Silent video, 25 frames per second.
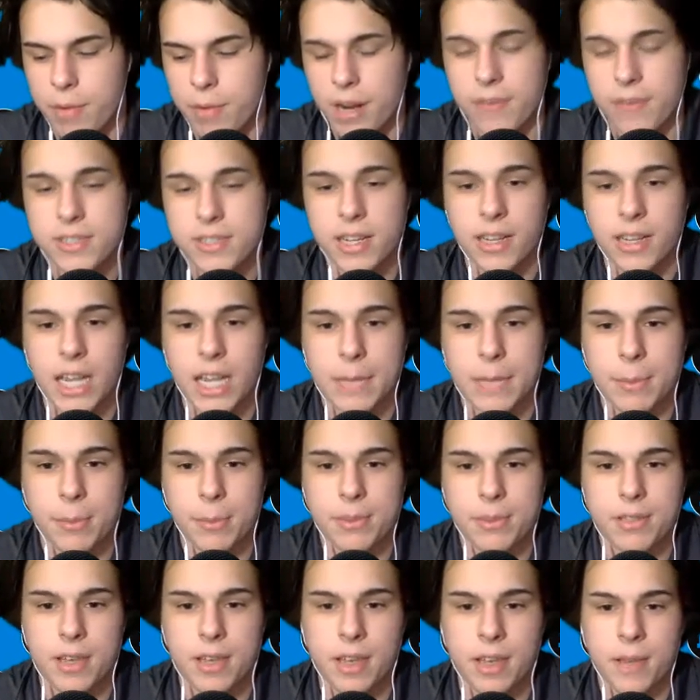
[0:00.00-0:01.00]
But I've seen a lot of
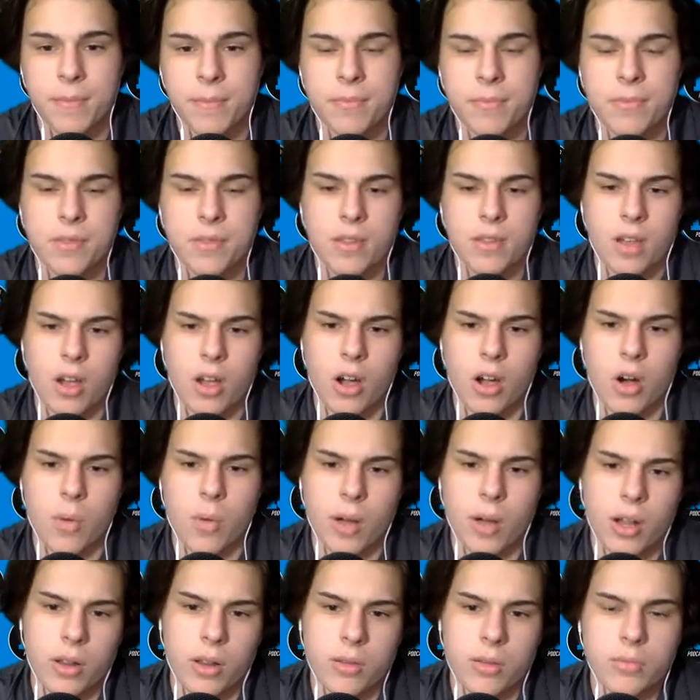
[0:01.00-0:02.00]
people say, oh,
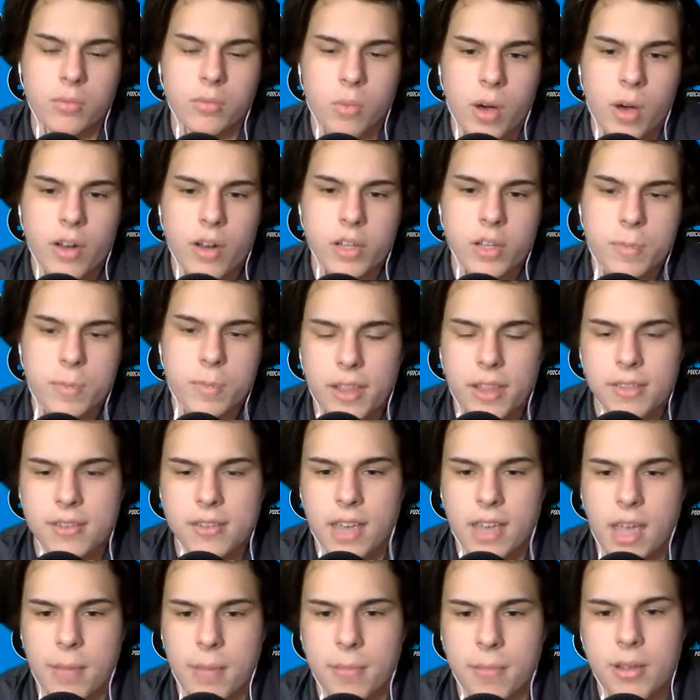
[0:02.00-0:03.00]
well, Waddle's playing this
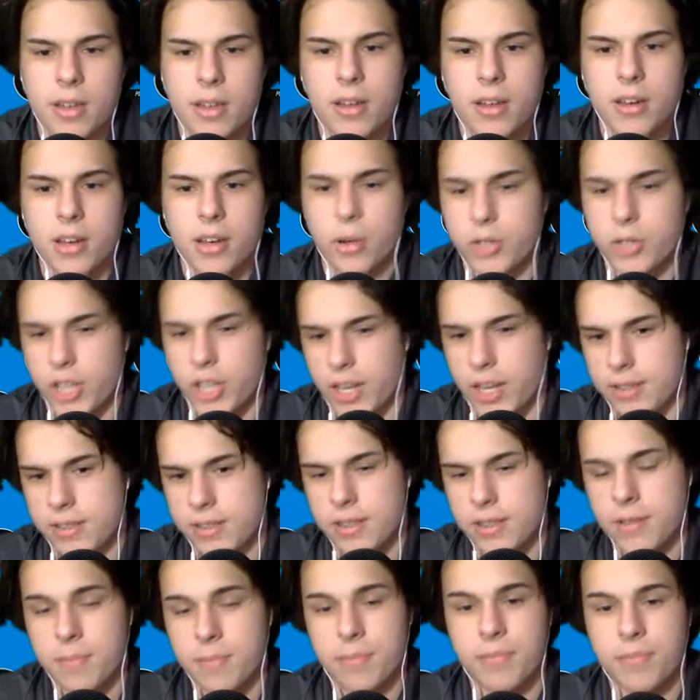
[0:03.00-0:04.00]
game, no
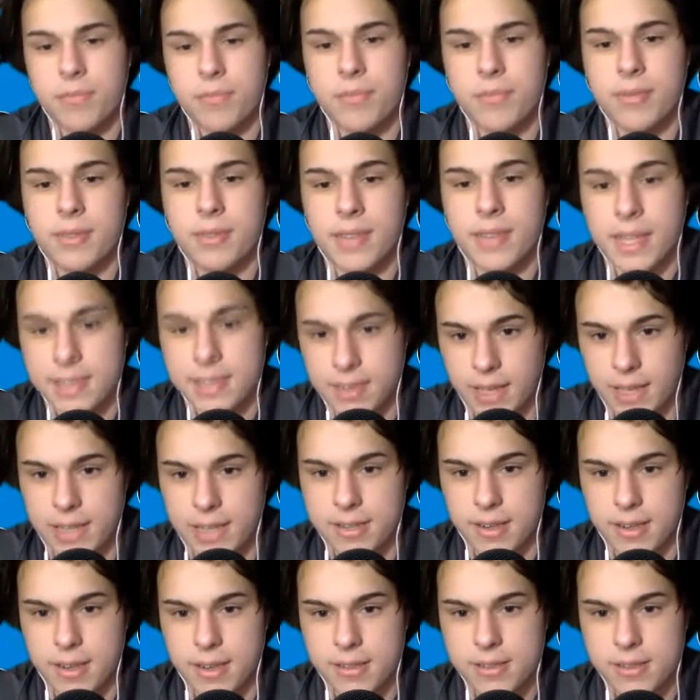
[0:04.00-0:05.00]
chance. That's
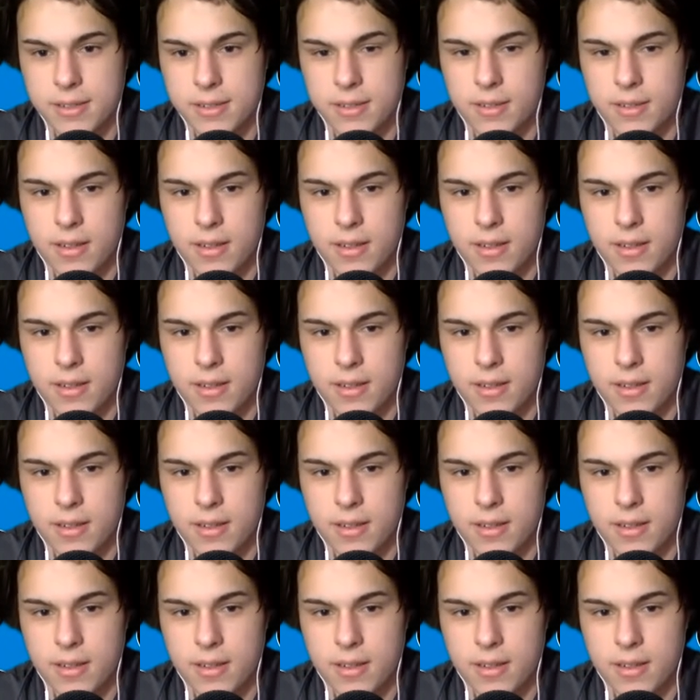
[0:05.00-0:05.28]
laziness.